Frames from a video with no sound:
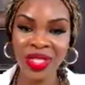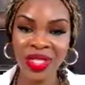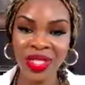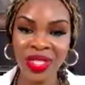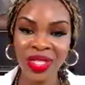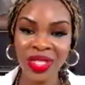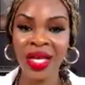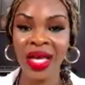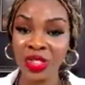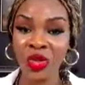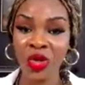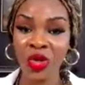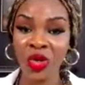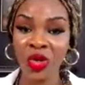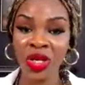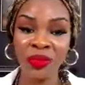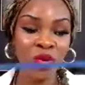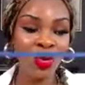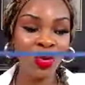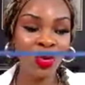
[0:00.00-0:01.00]
And the
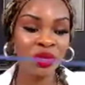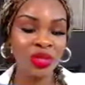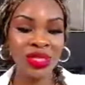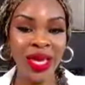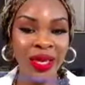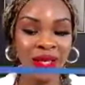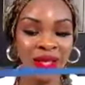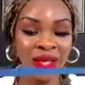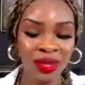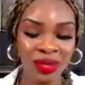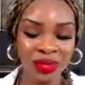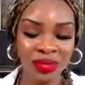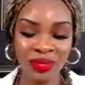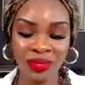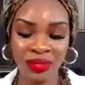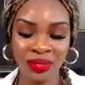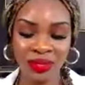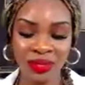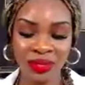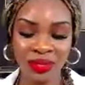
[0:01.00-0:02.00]
toilet bowl tank,
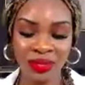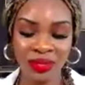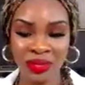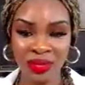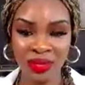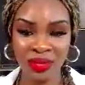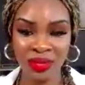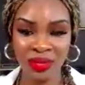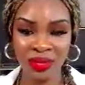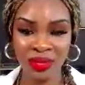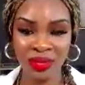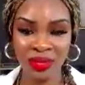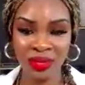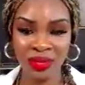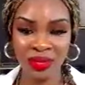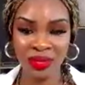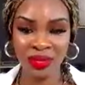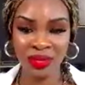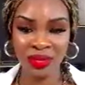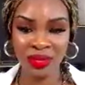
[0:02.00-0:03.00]

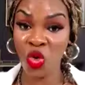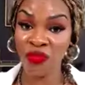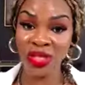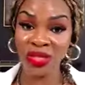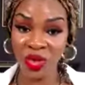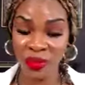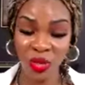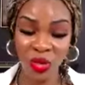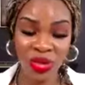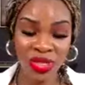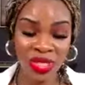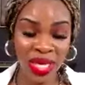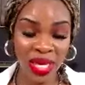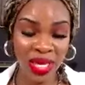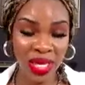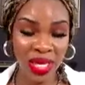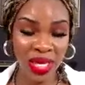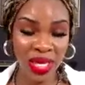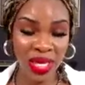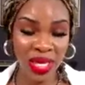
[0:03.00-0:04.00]
over the toilet bowl
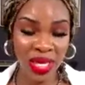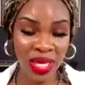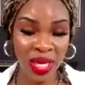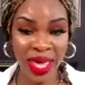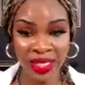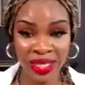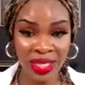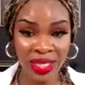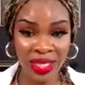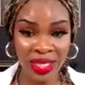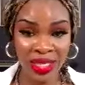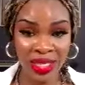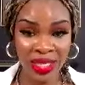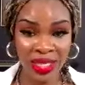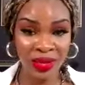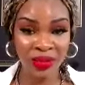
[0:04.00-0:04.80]
tank, X,